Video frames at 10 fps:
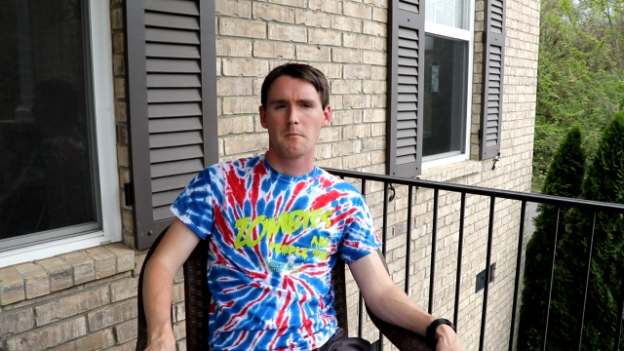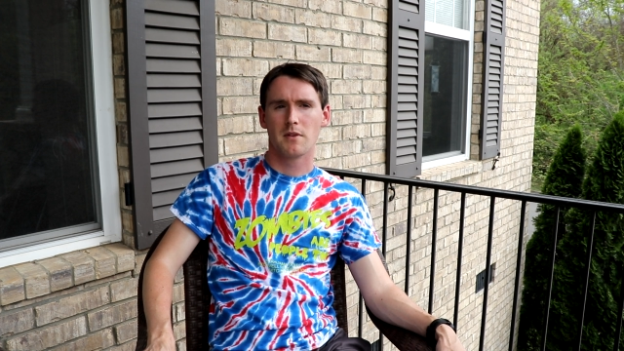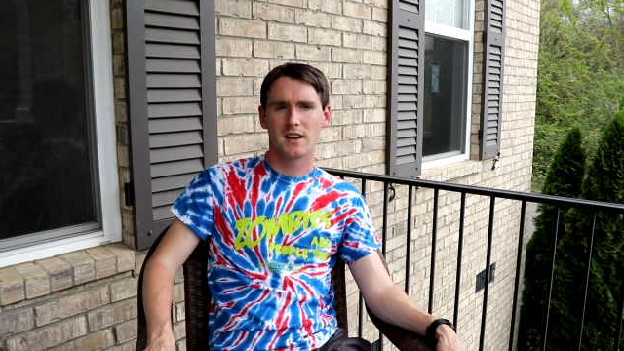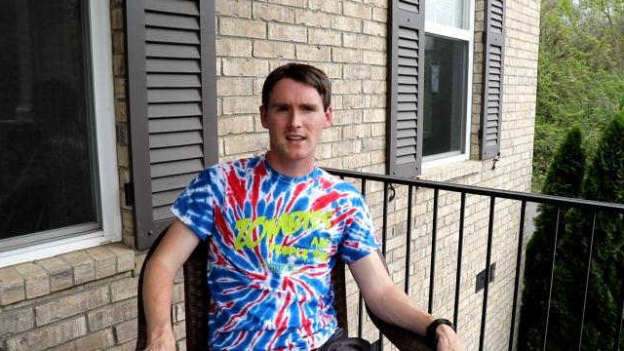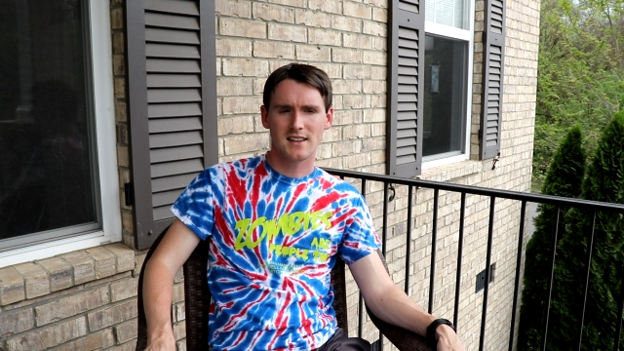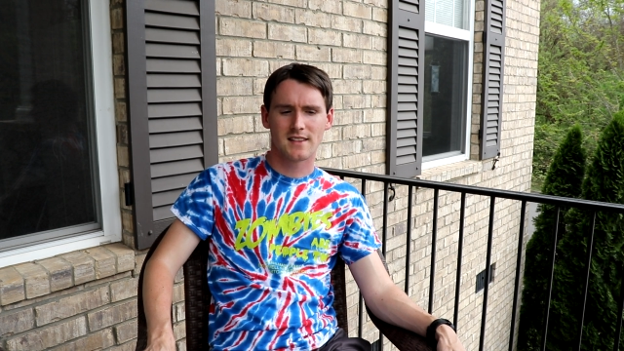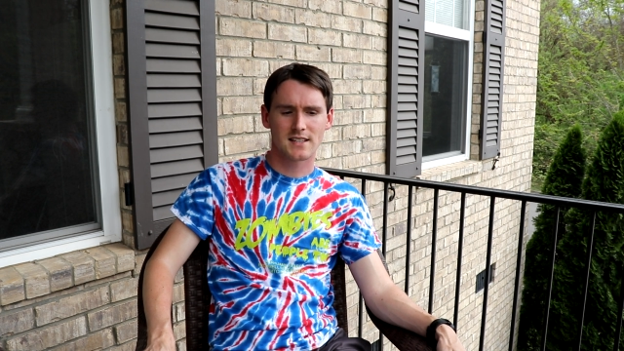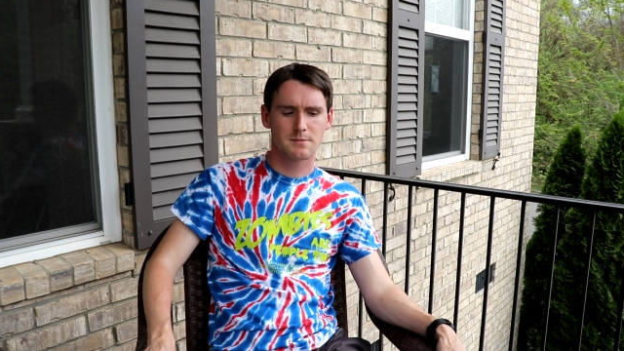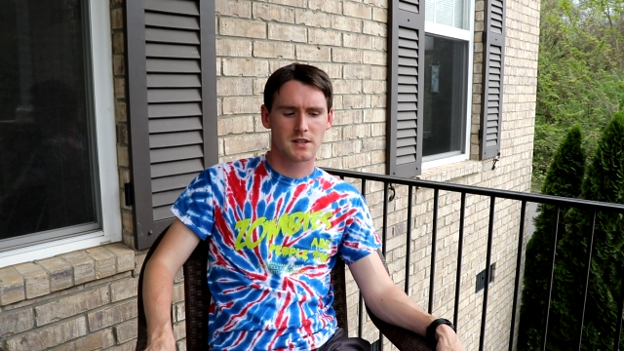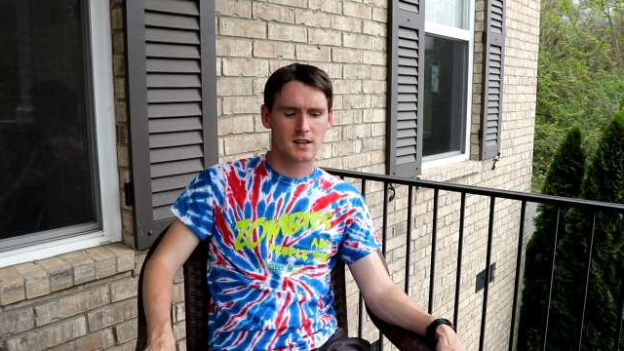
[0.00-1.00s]
But then again,
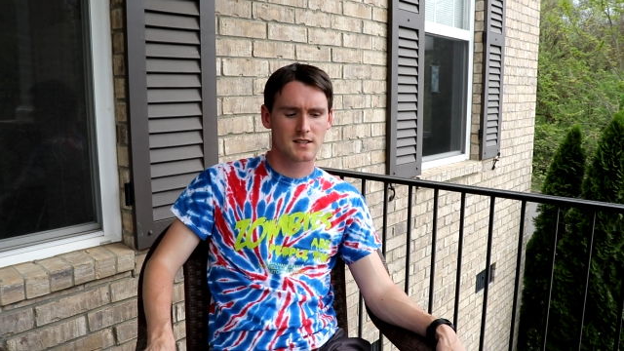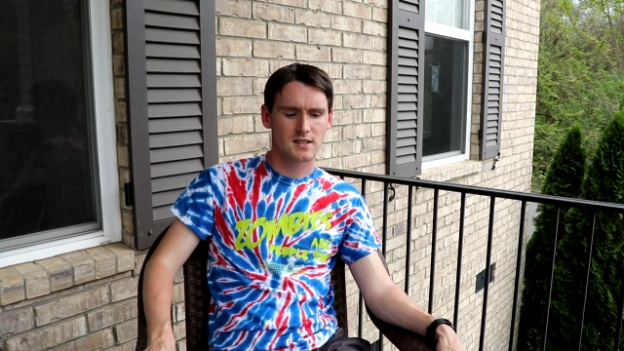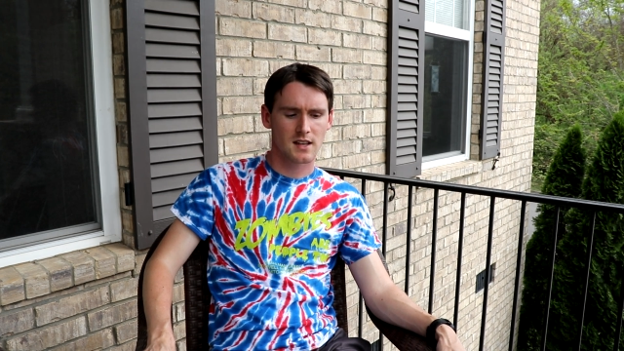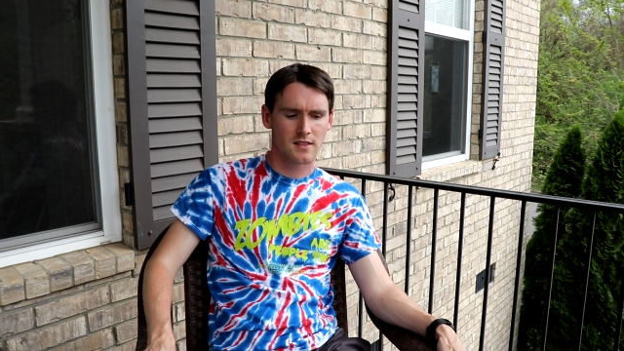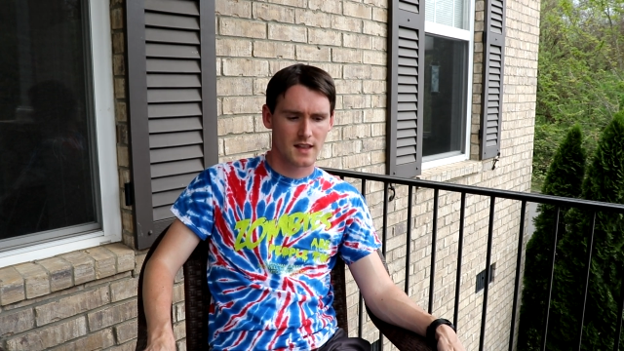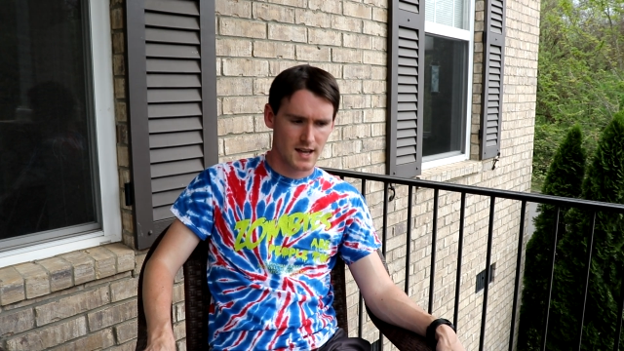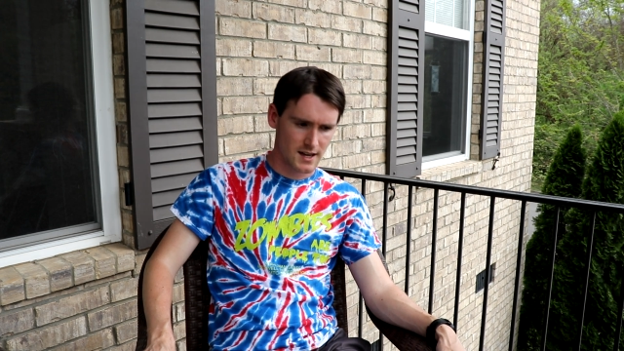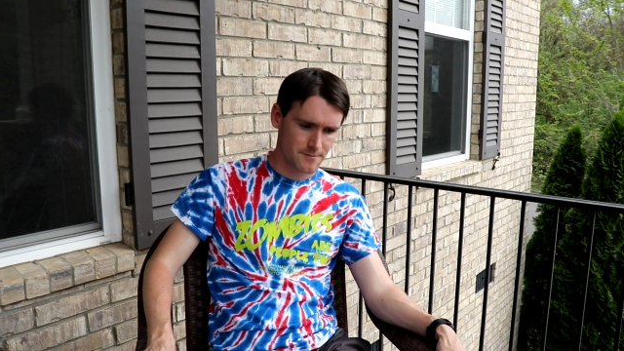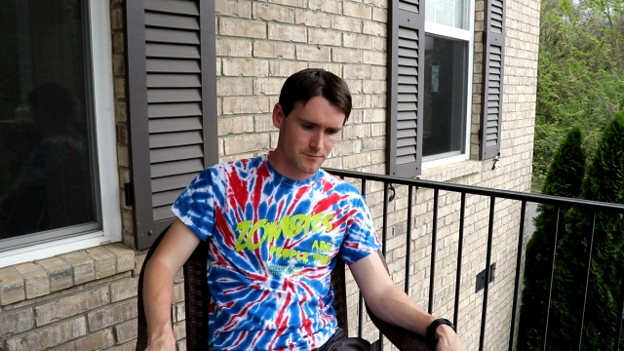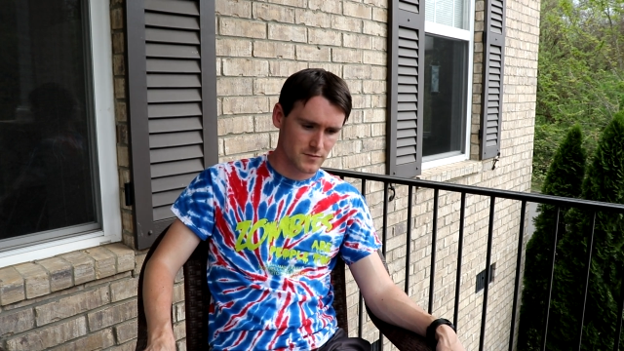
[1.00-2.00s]
that's because in
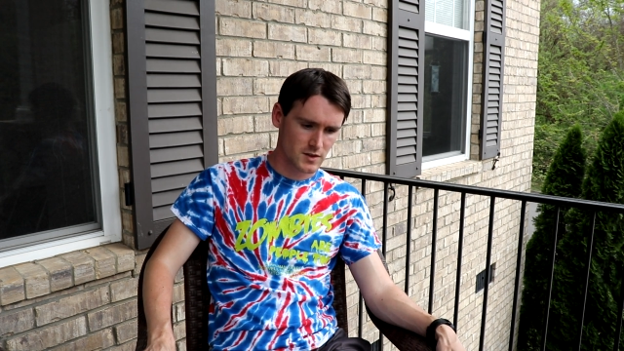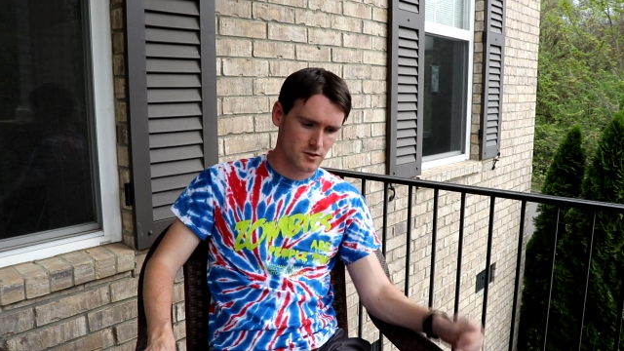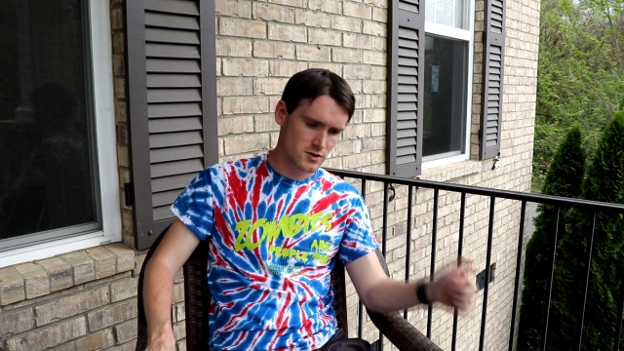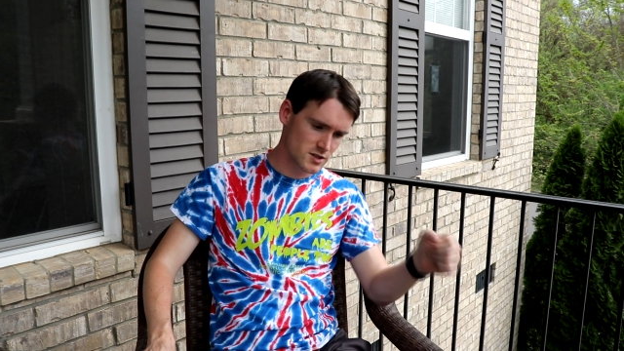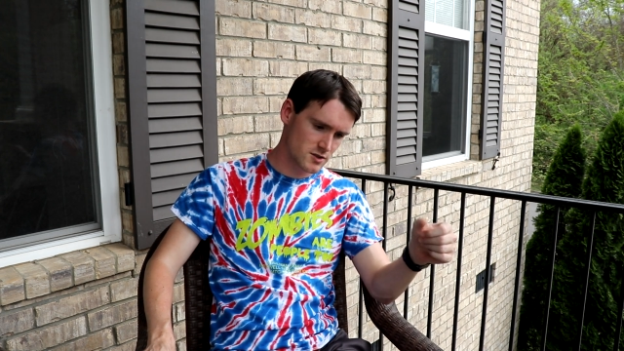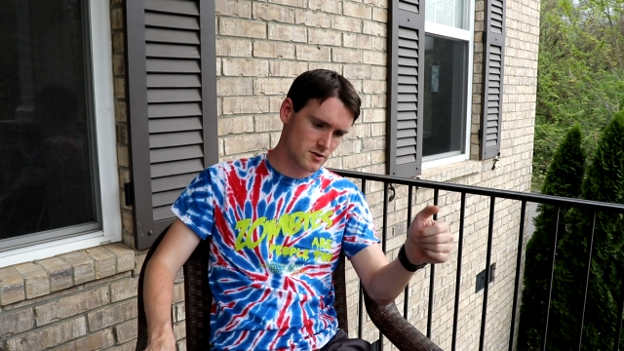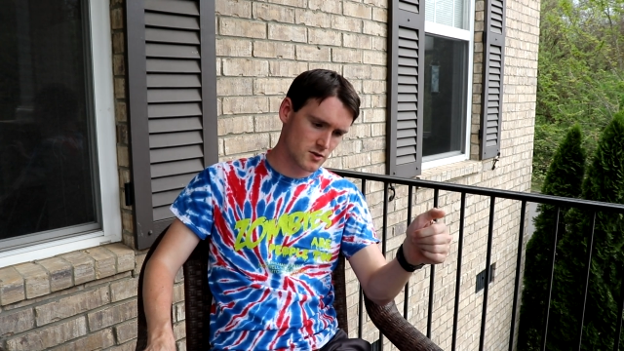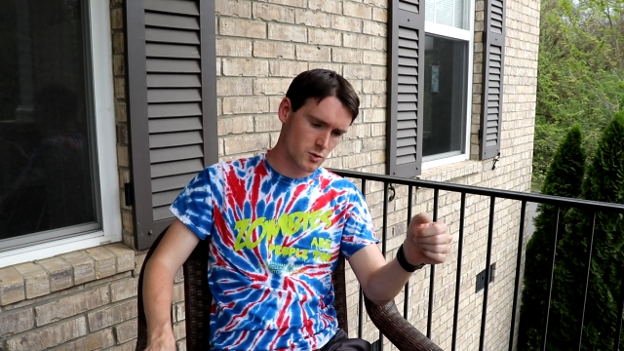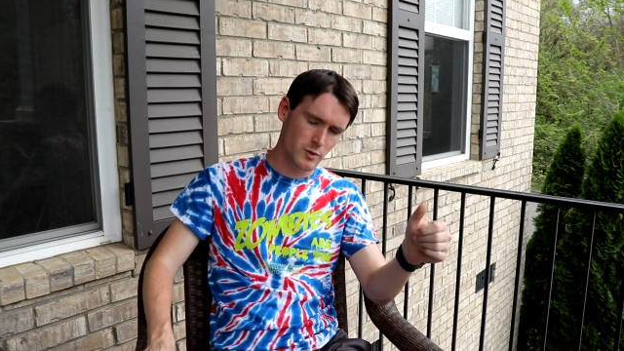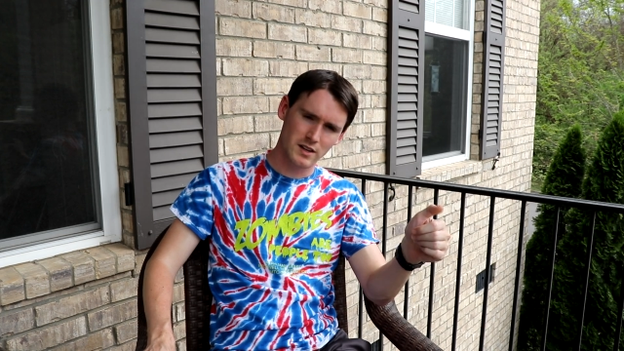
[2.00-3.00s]
that you're just
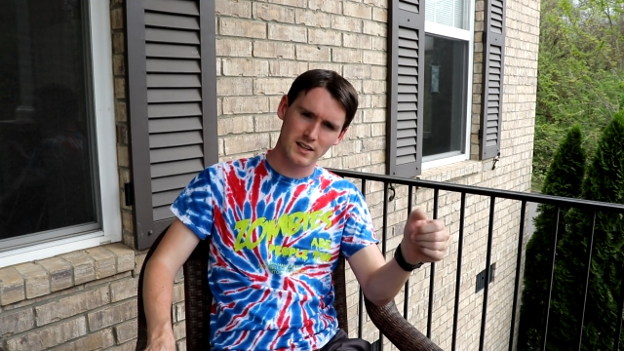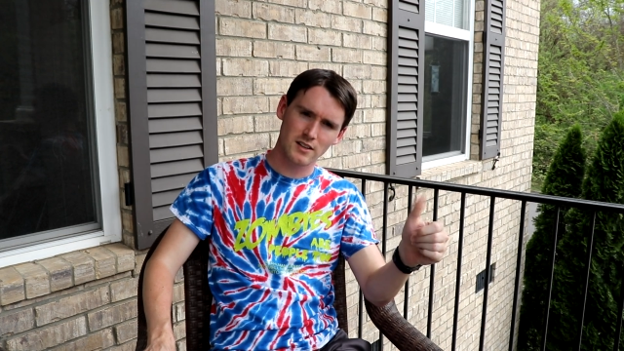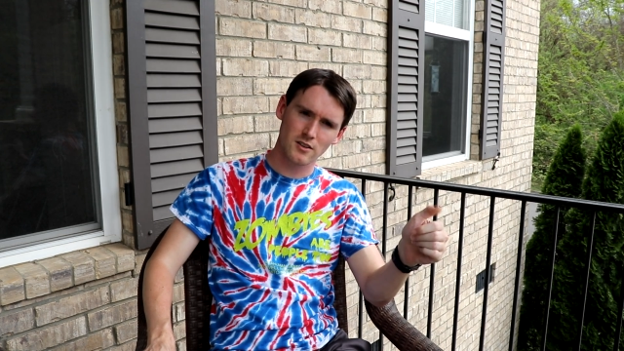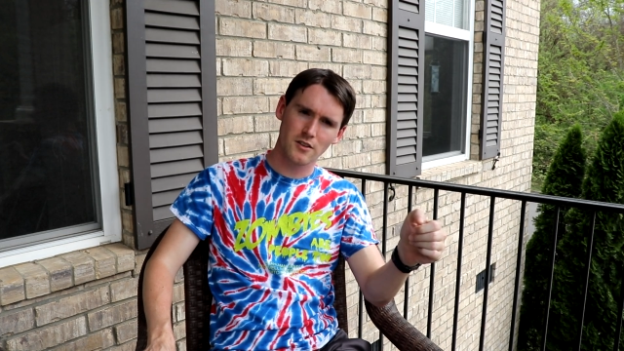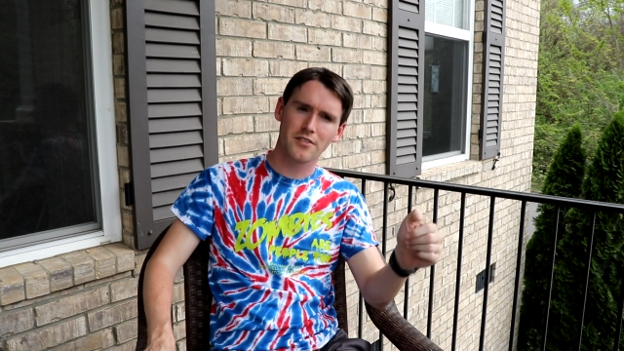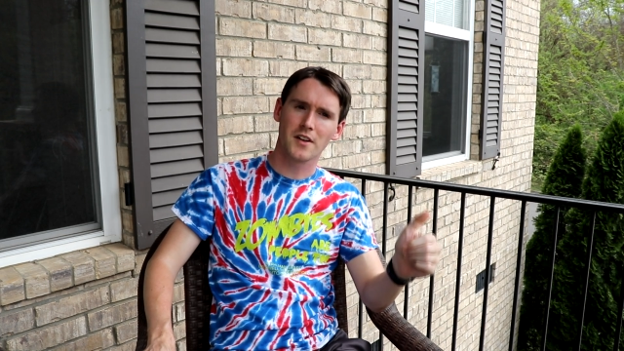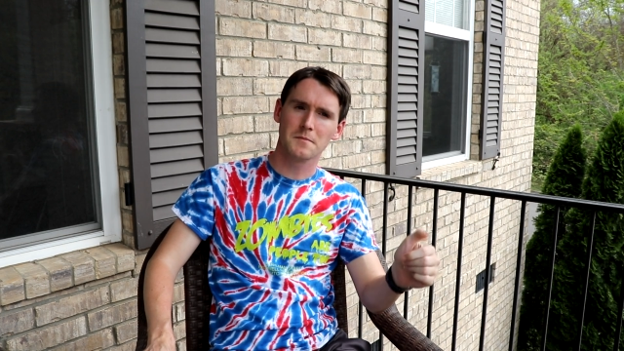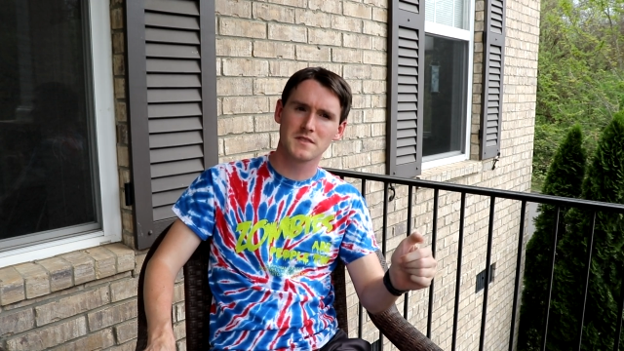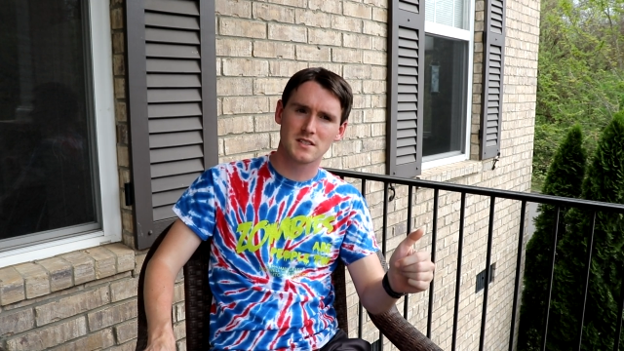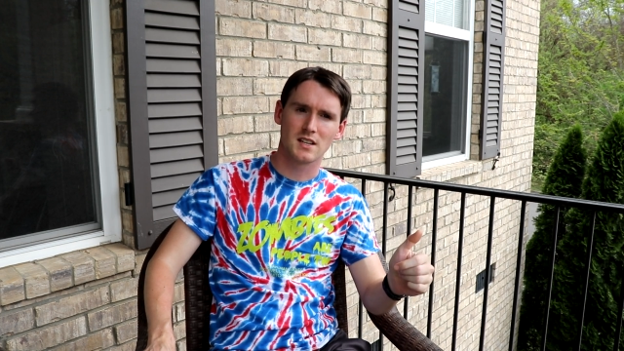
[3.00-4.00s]
twiddling a little
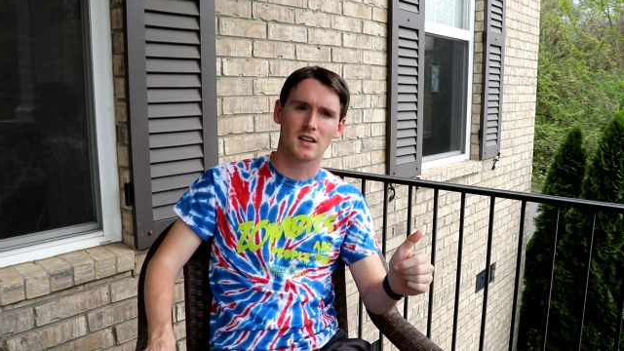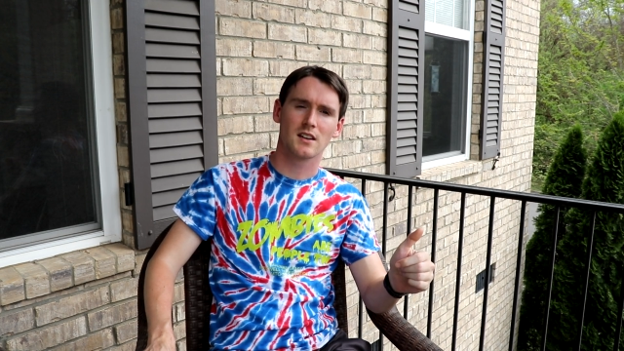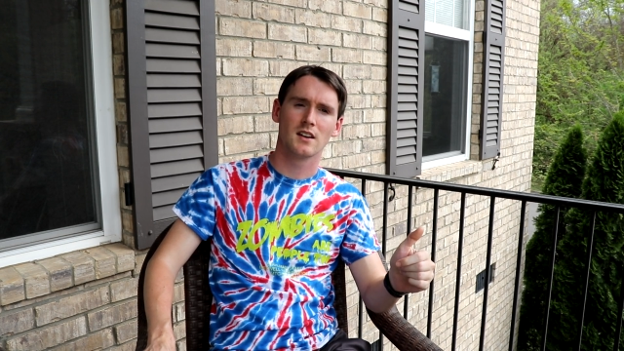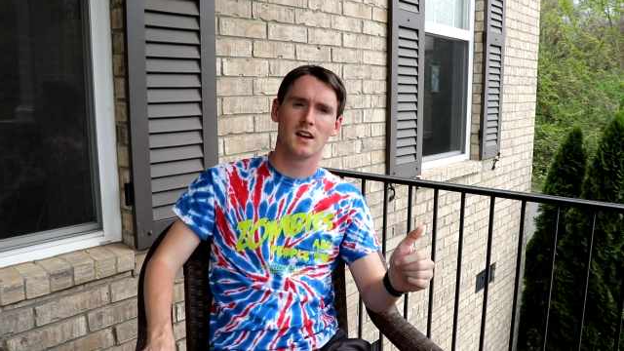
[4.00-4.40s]
thumbstick